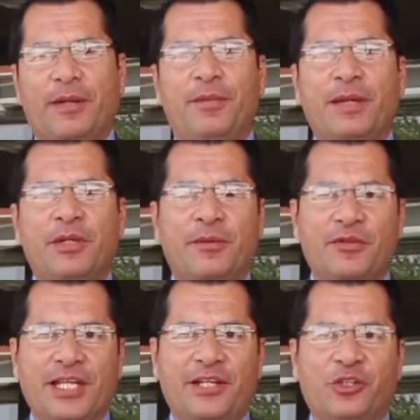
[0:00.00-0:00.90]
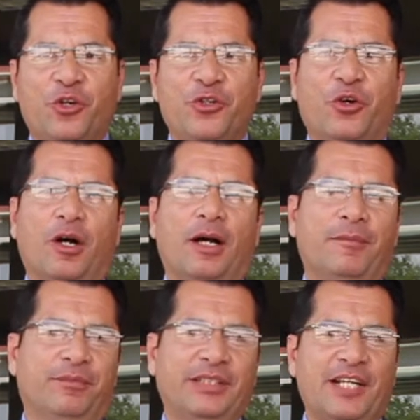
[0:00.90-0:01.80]
of B M W of San Antonio,
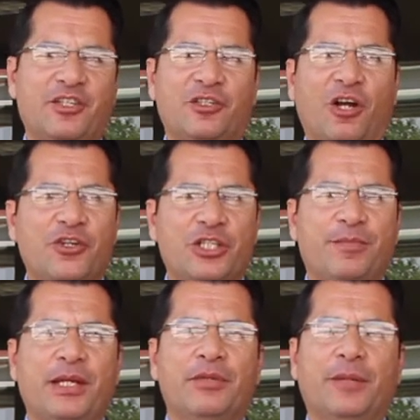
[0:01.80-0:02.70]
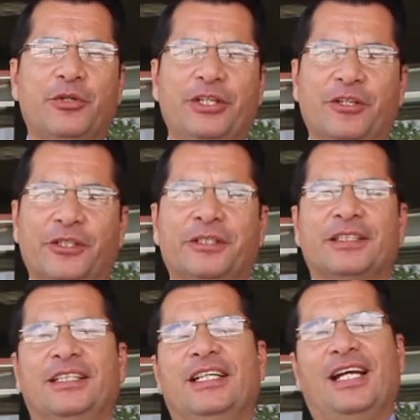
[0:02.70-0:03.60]
uh, Texas' largest B M W dealer.
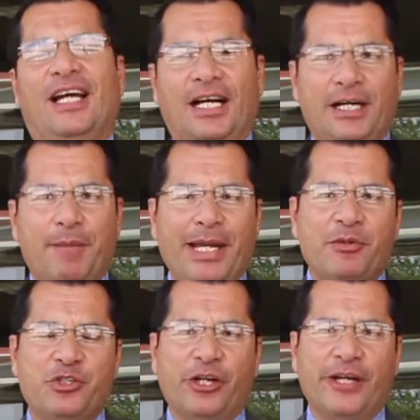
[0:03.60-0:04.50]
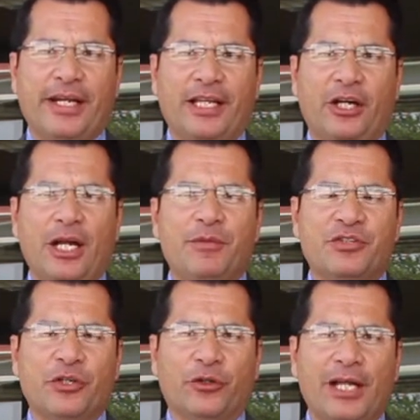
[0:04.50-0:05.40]
Uh, my name is Jerry Aguilera. I'm
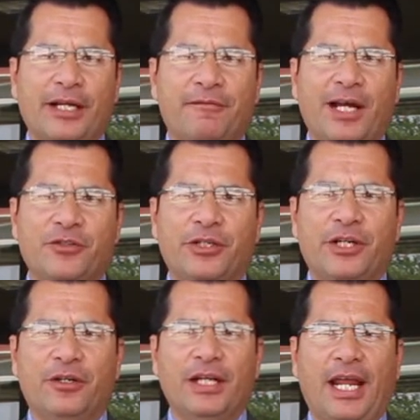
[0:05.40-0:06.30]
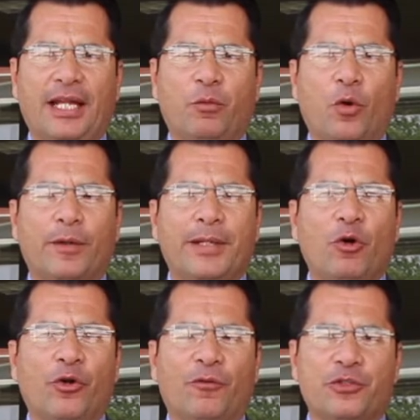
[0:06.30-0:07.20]
the Senior Client Advisor here, and we're going to
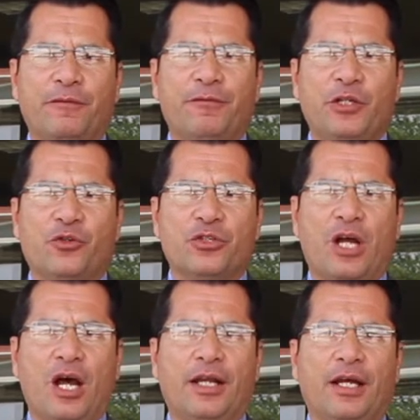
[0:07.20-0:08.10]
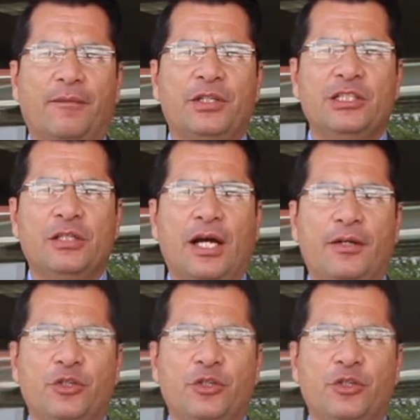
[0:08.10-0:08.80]
be going over some features on uh,